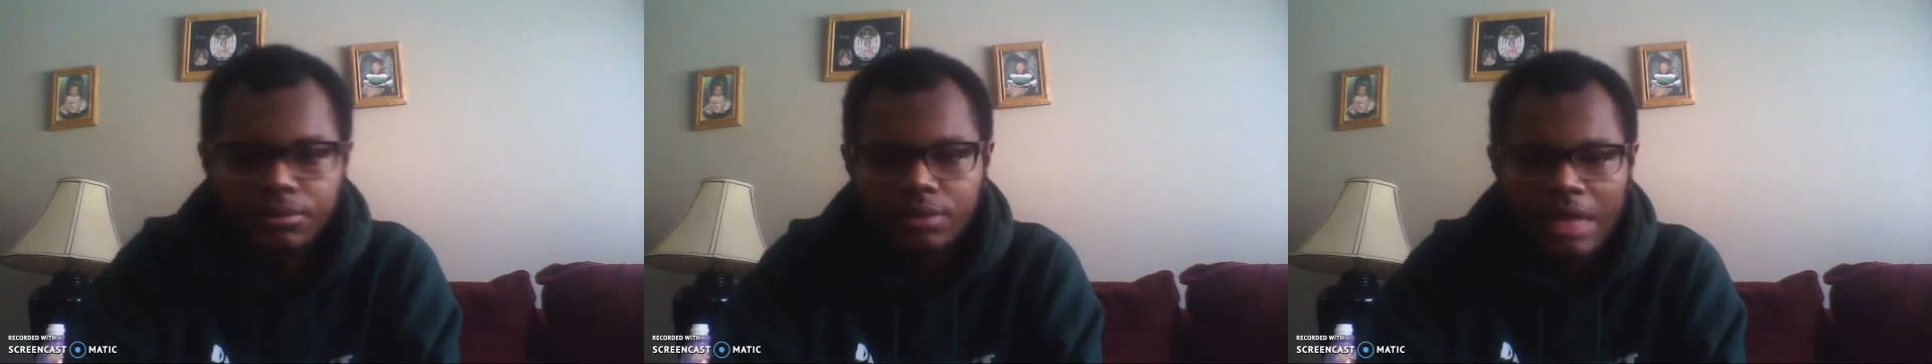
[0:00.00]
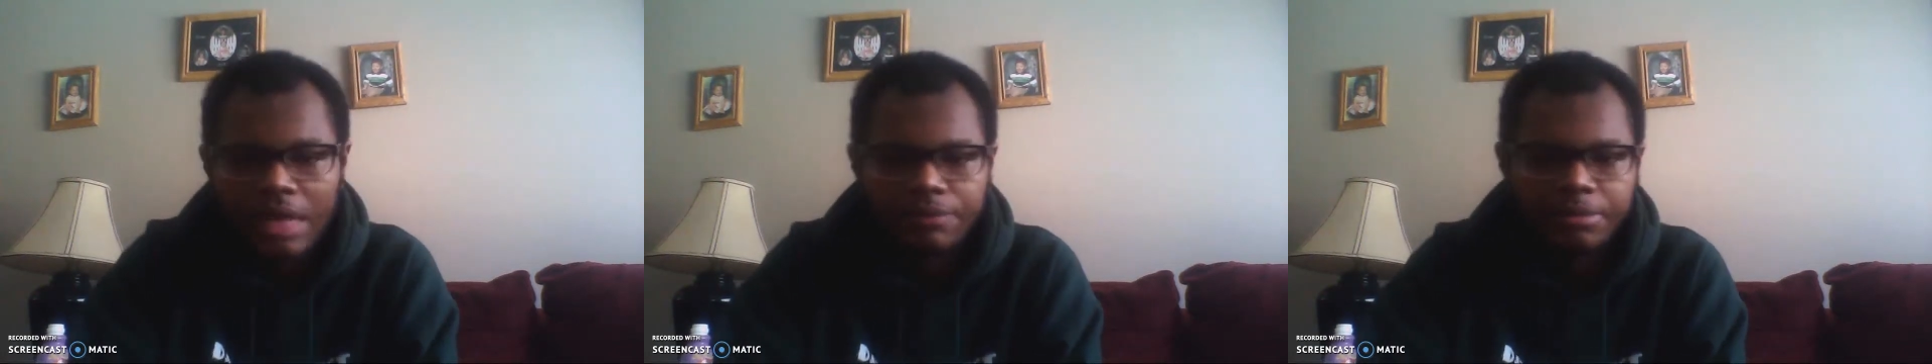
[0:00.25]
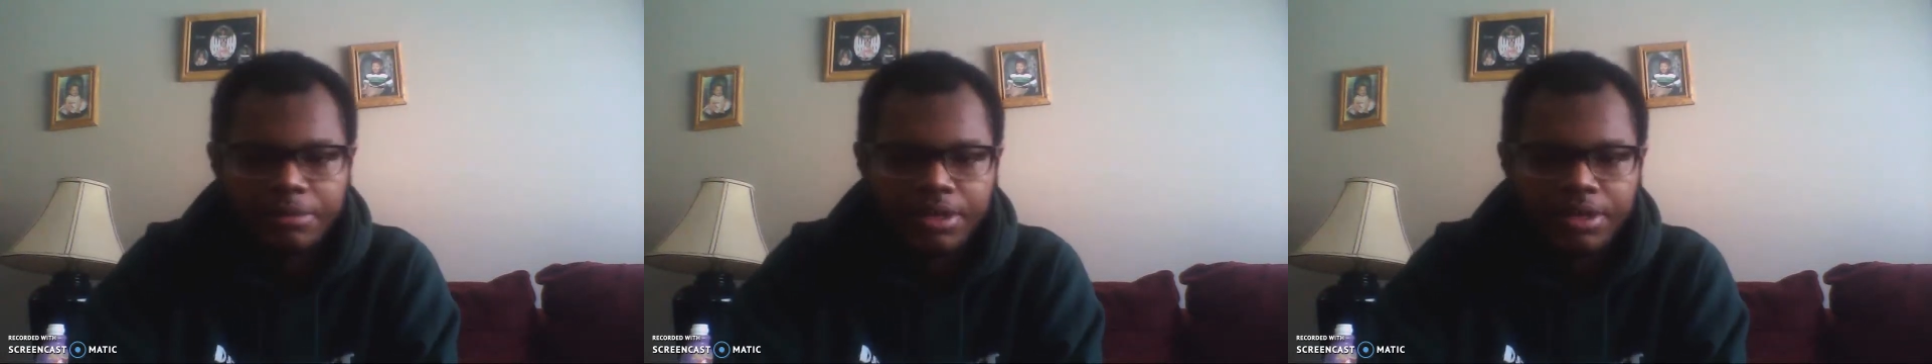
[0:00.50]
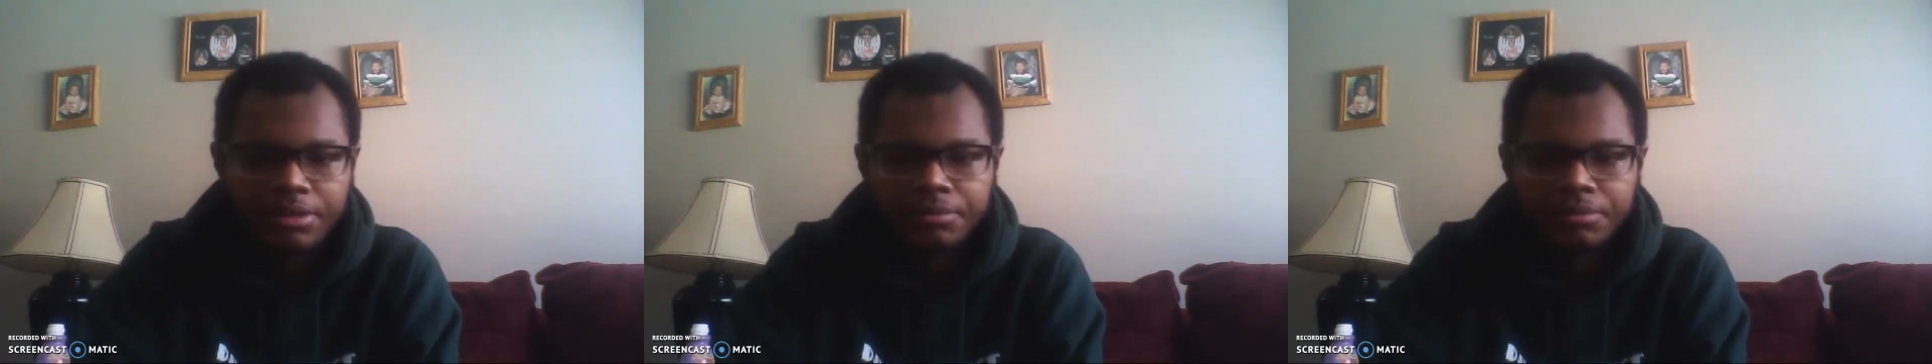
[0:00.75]
having
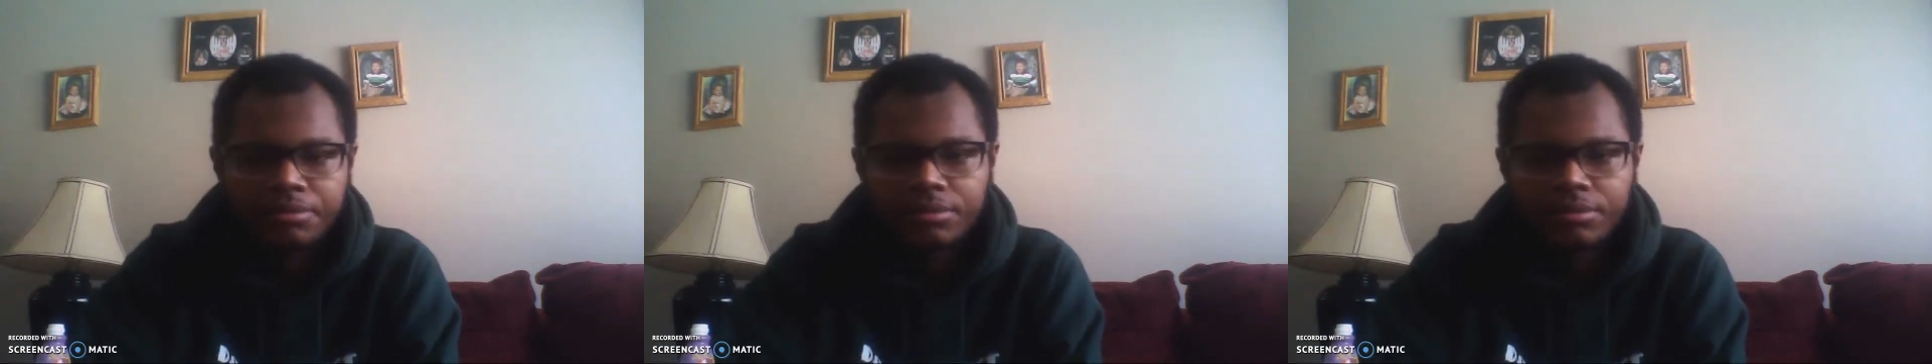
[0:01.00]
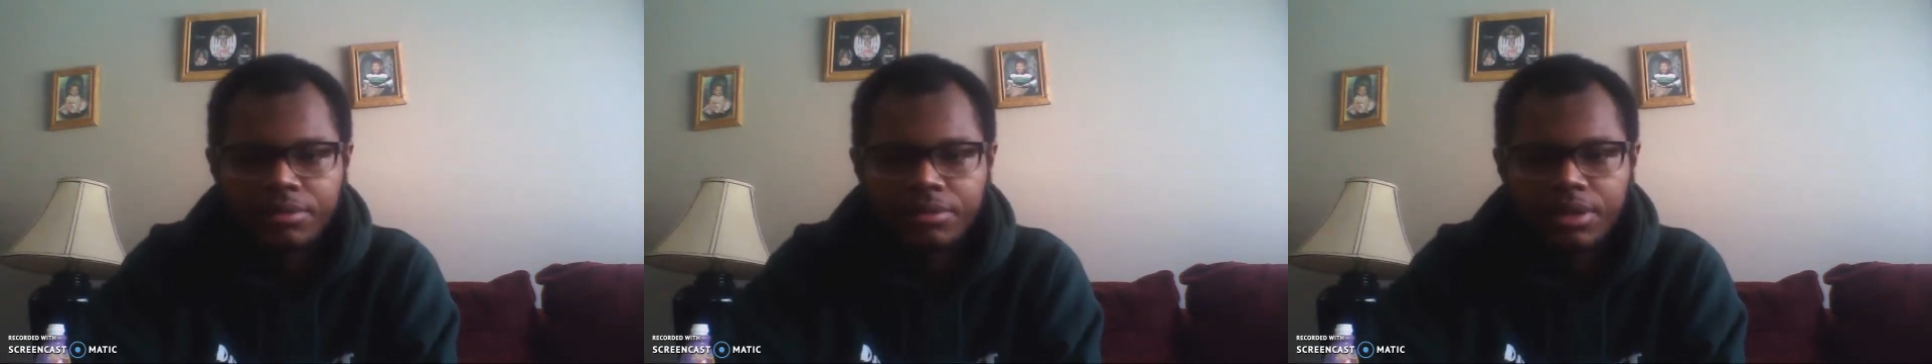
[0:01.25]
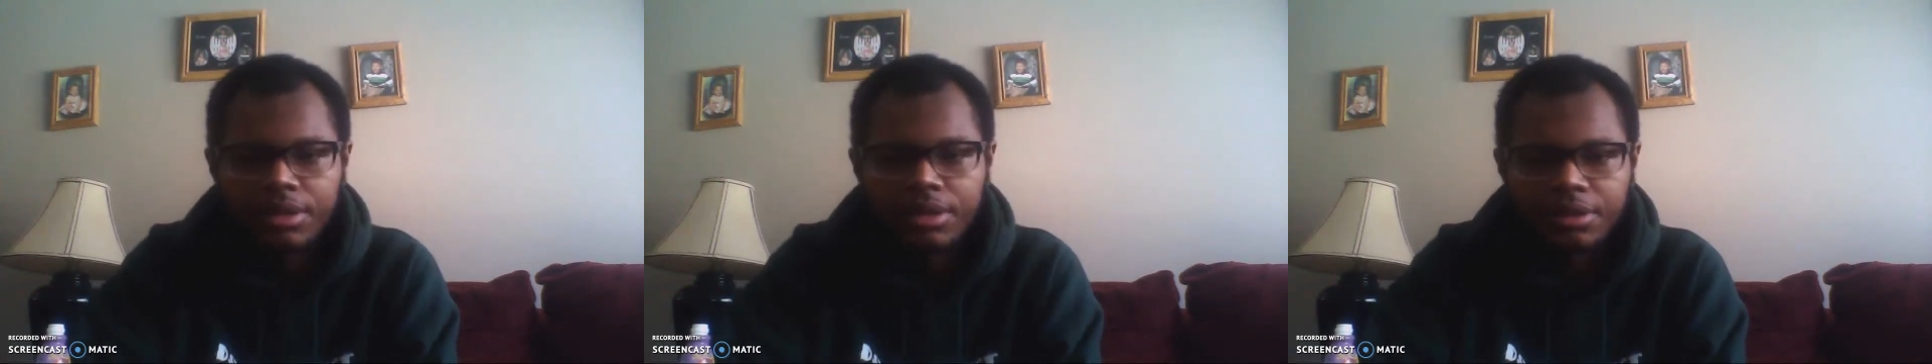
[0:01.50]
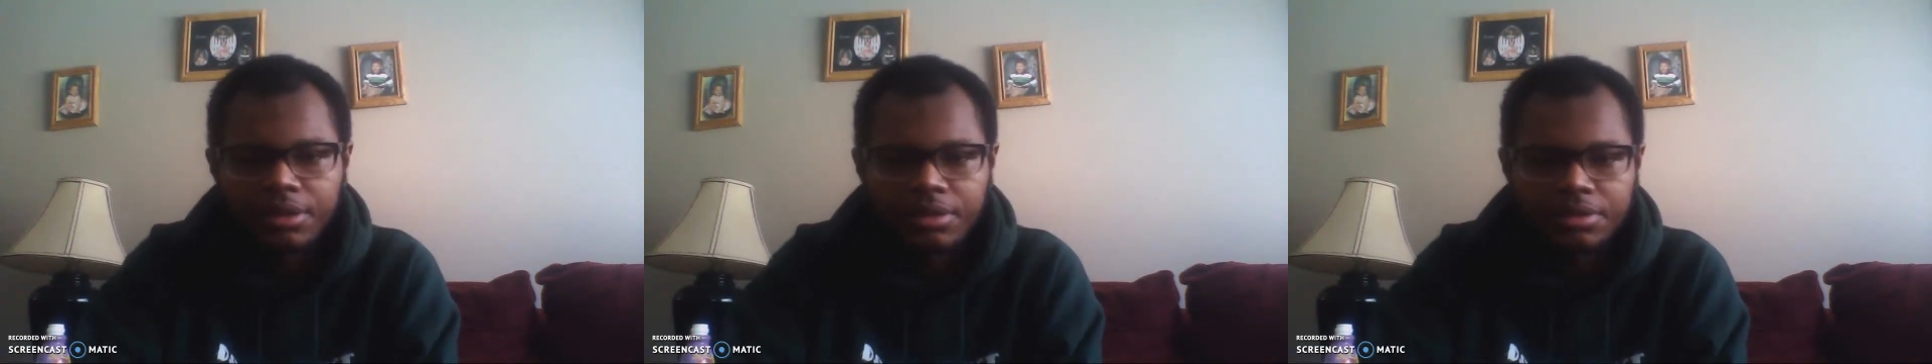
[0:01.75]
me,
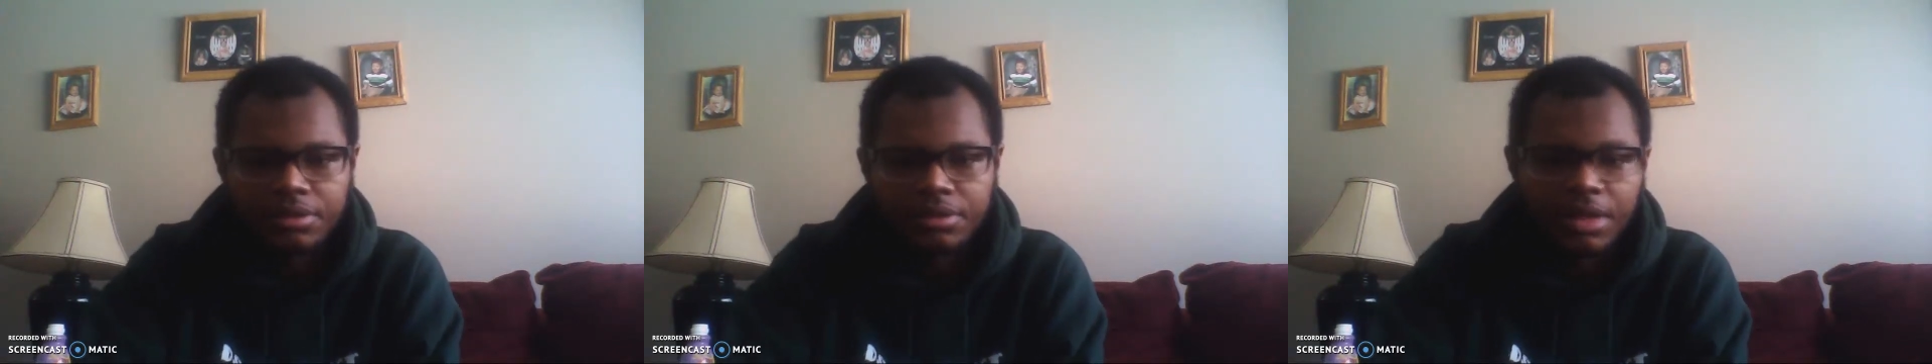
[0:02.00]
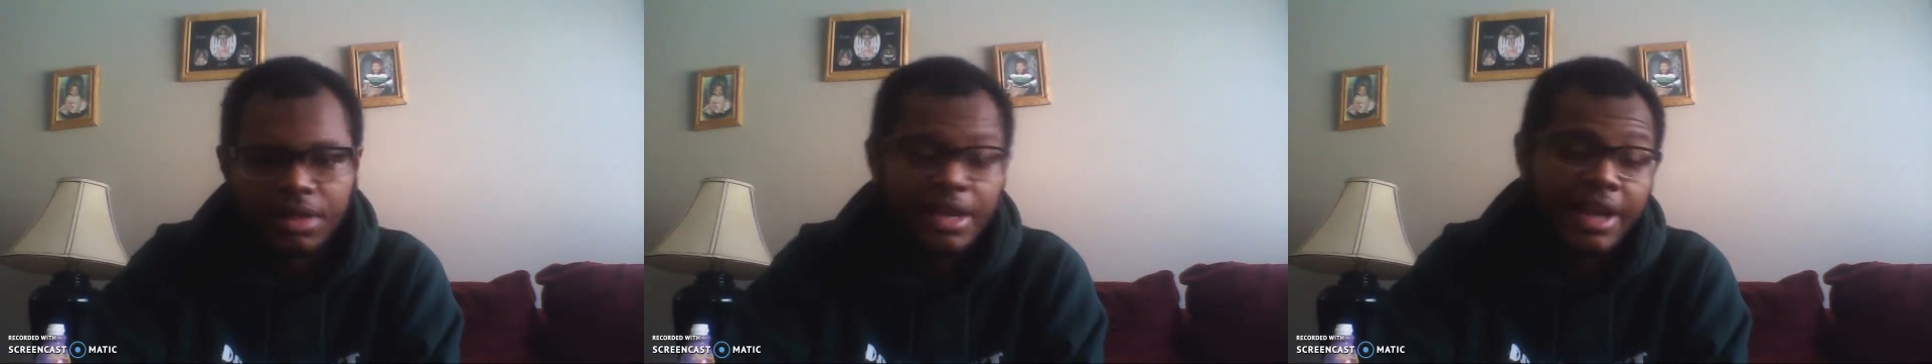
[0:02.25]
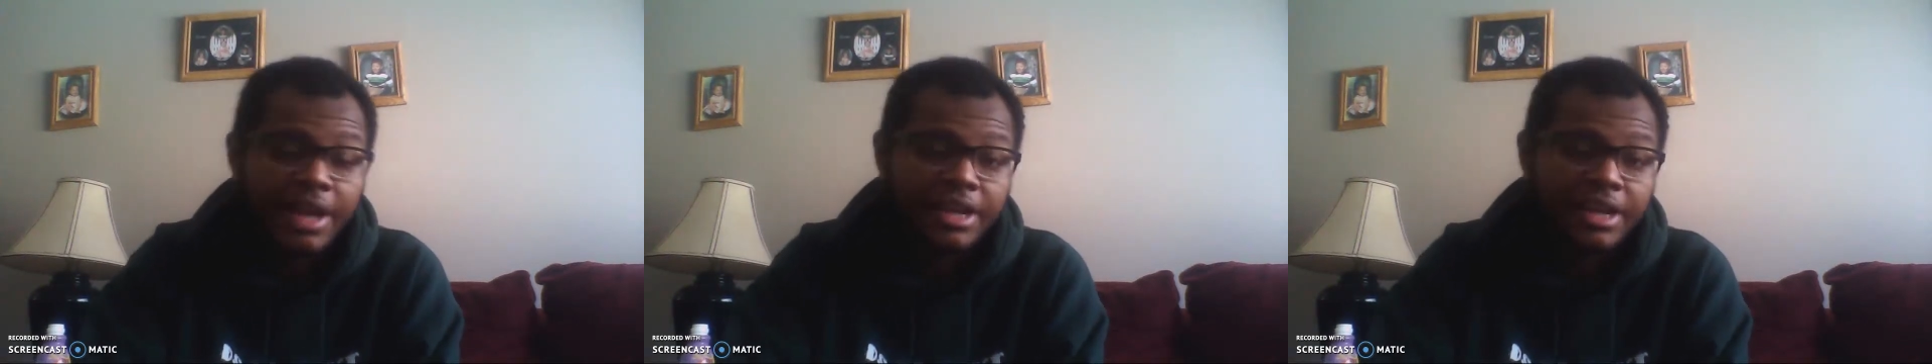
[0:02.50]
and I am